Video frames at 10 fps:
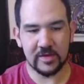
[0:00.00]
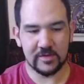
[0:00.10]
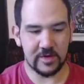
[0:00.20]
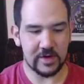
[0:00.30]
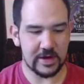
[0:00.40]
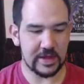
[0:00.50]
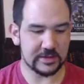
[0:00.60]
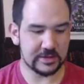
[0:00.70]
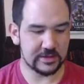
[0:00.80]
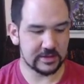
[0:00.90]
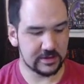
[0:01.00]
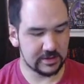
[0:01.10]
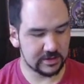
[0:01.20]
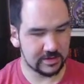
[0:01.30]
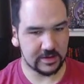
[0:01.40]
Very next
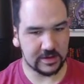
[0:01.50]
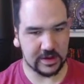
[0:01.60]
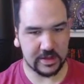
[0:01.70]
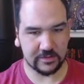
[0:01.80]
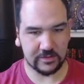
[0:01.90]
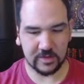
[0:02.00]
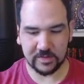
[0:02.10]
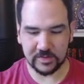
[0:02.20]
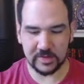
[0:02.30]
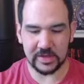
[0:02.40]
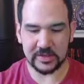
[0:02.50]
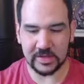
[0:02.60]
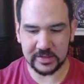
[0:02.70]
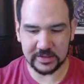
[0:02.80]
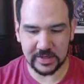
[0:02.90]
in the rule is
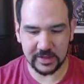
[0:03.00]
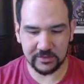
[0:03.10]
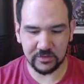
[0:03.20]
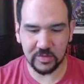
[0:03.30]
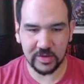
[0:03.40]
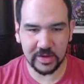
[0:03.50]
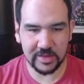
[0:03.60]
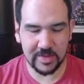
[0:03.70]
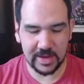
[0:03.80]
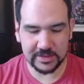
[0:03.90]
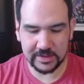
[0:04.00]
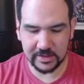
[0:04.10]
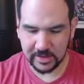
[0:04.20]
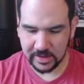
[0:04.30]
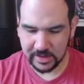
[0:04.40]
the rule book in the box here.